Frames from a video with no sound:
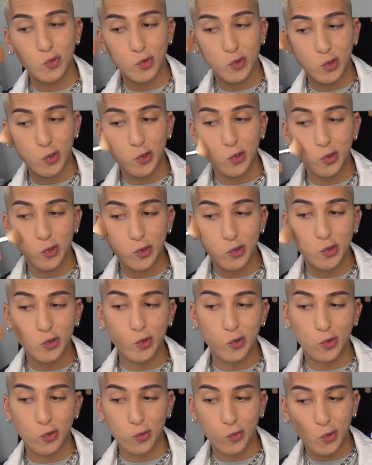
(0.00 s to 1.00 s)
Then you're just
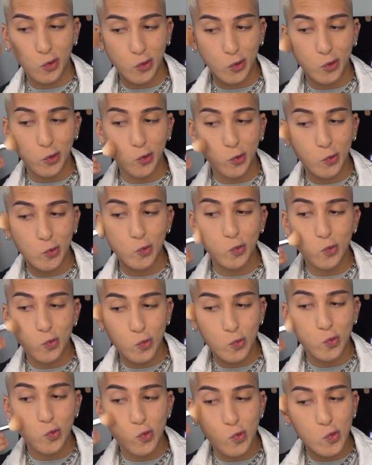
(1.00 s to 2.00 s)
going to want
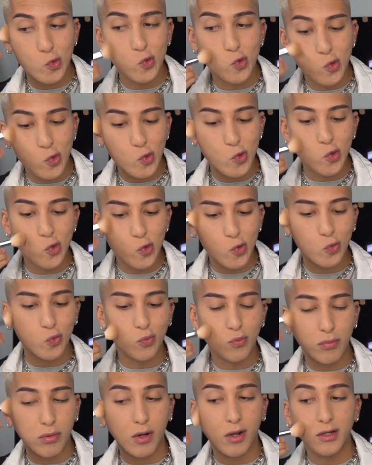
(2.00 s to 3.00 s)

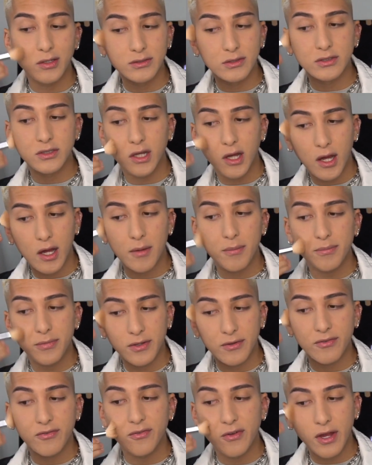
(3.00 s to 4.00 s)
to bronze up
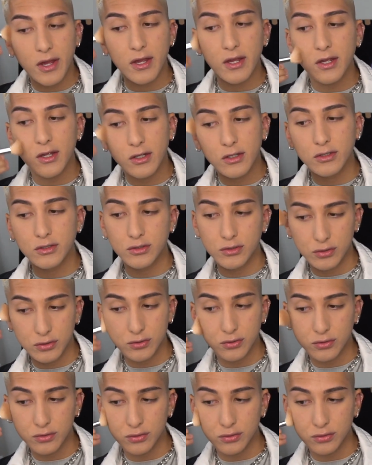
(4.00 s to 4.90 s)
the face.